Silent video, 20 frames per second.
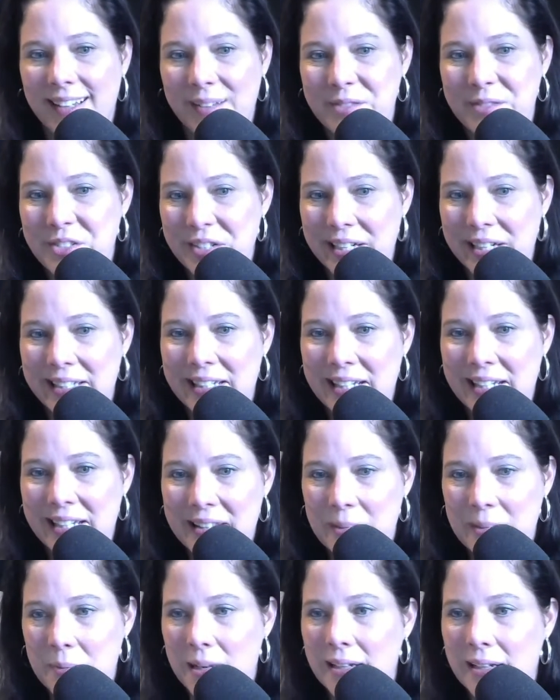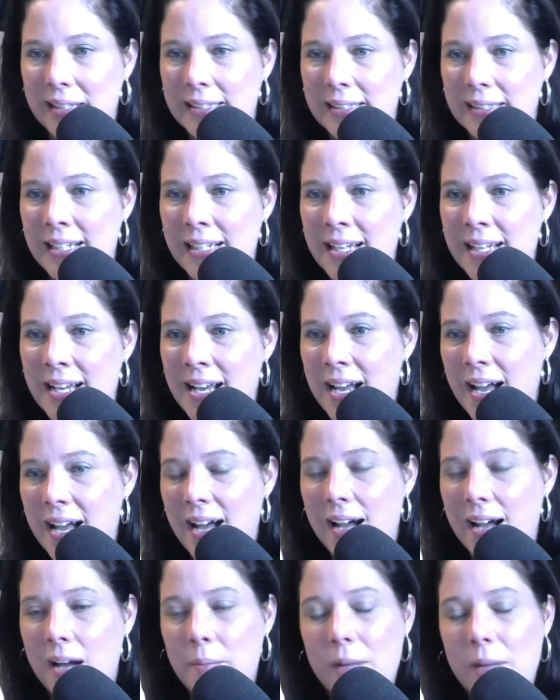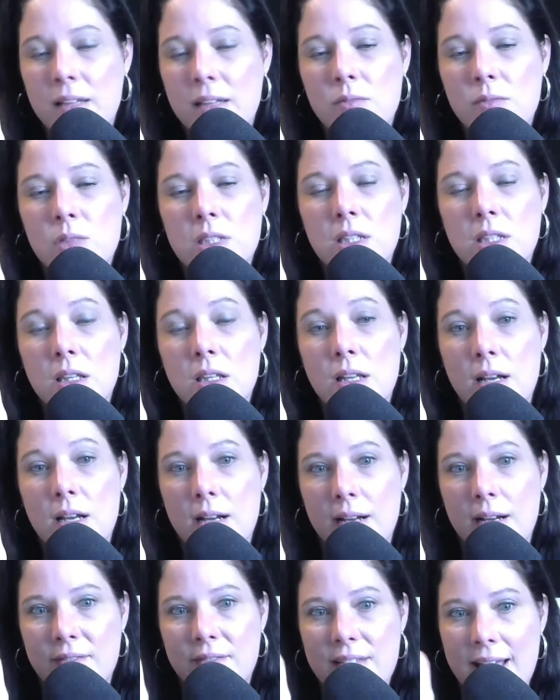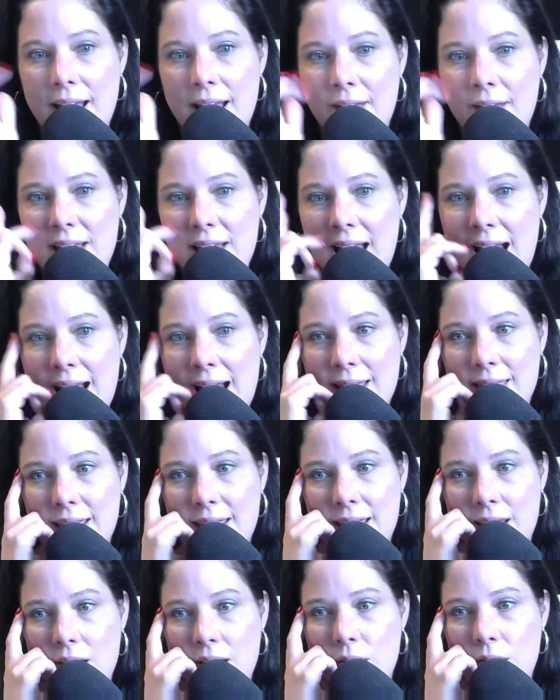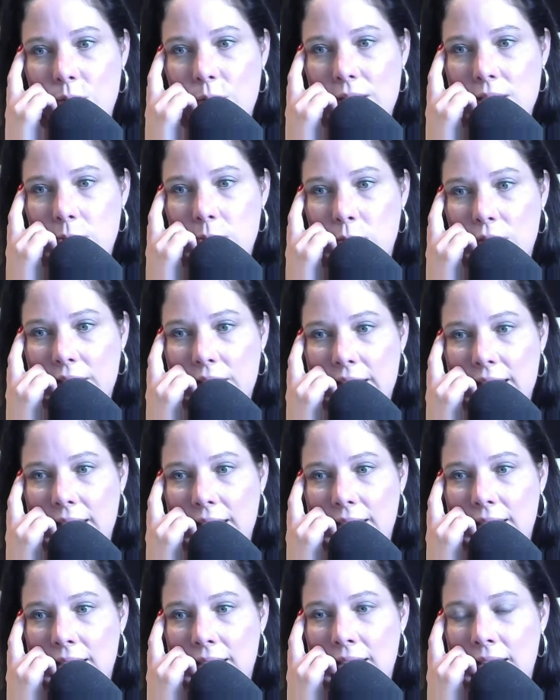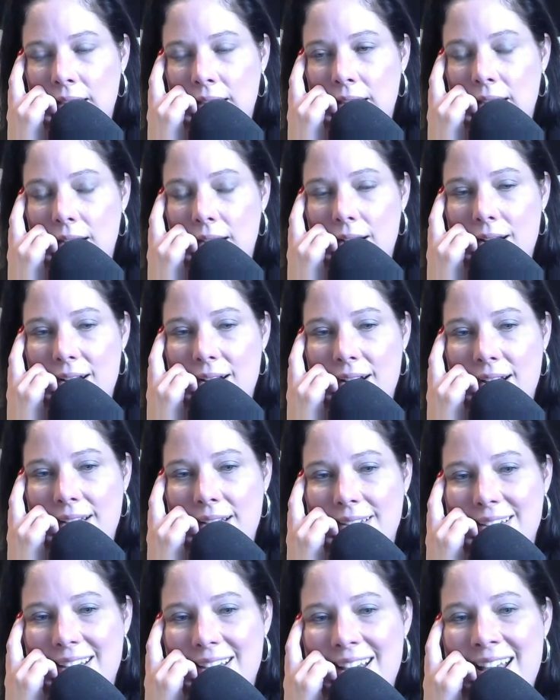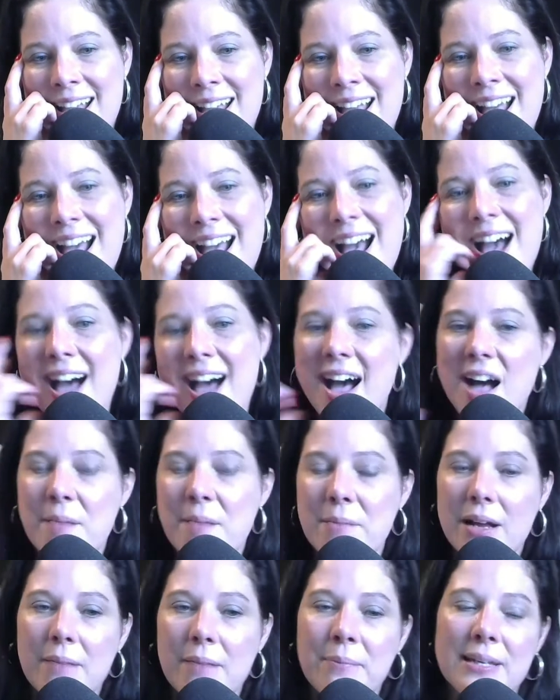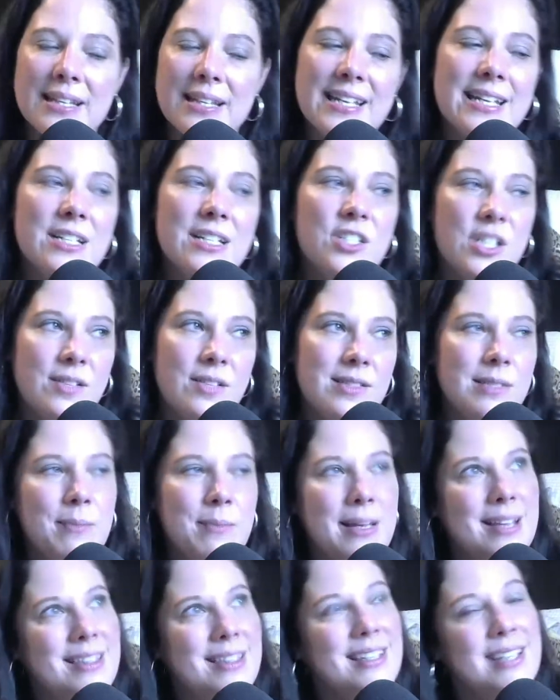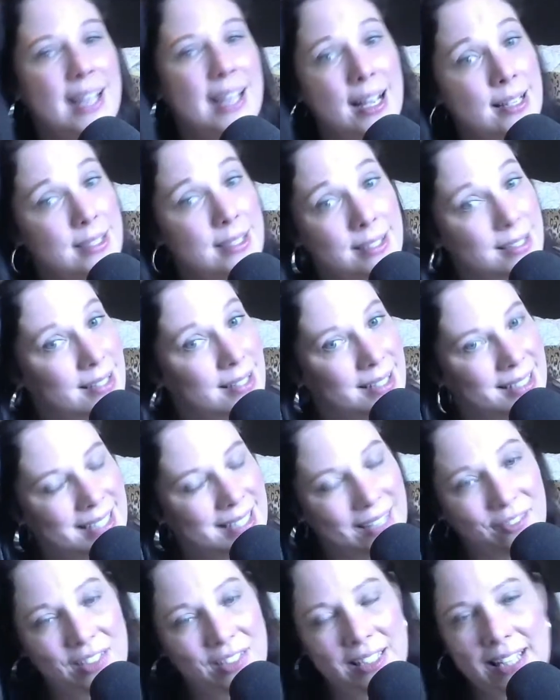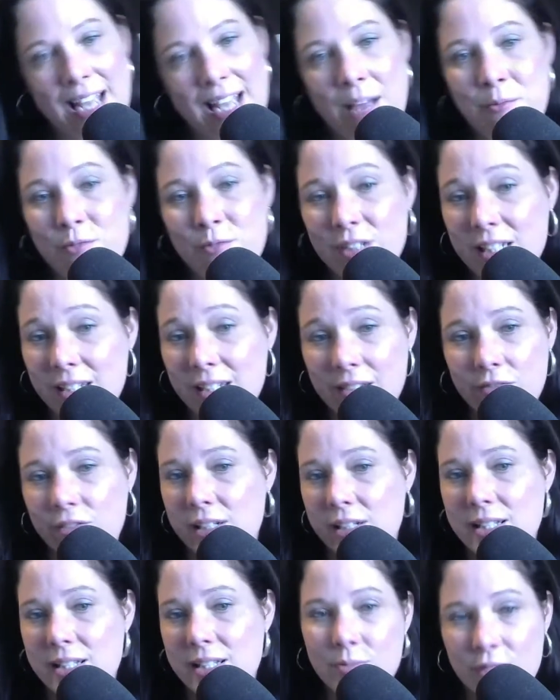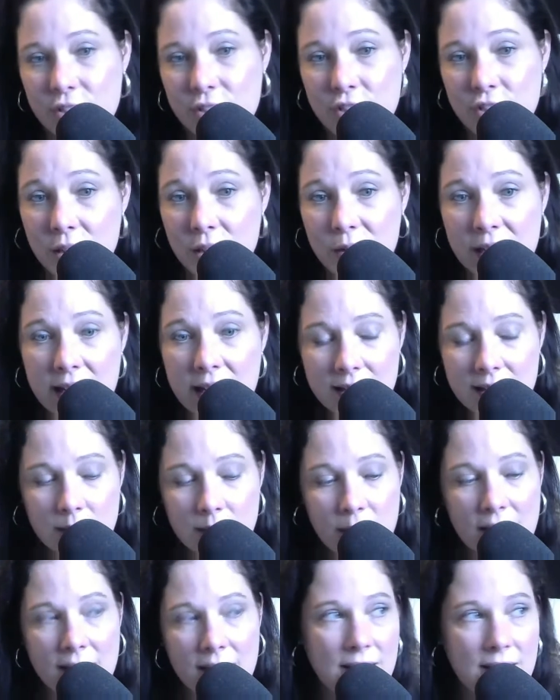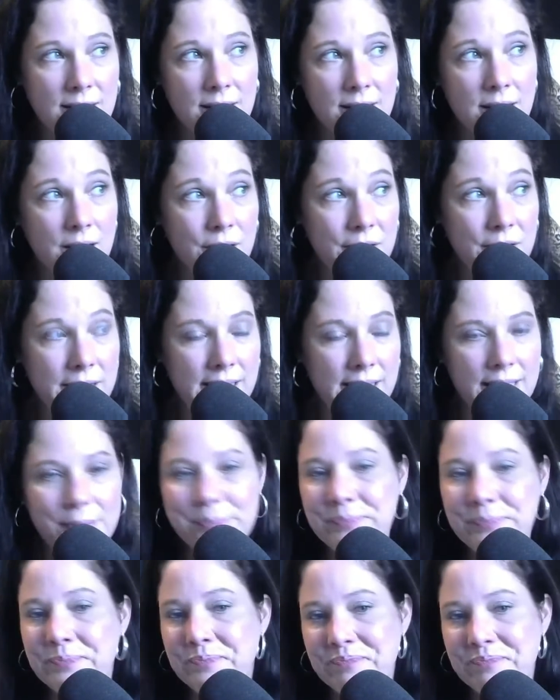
I'm trying to get them on. Um, I would love to have Kathy Westmoreland on. Um, Billy and Joe Smith, yes, definitely. I'm really good friends with Joey Smith and Dakota.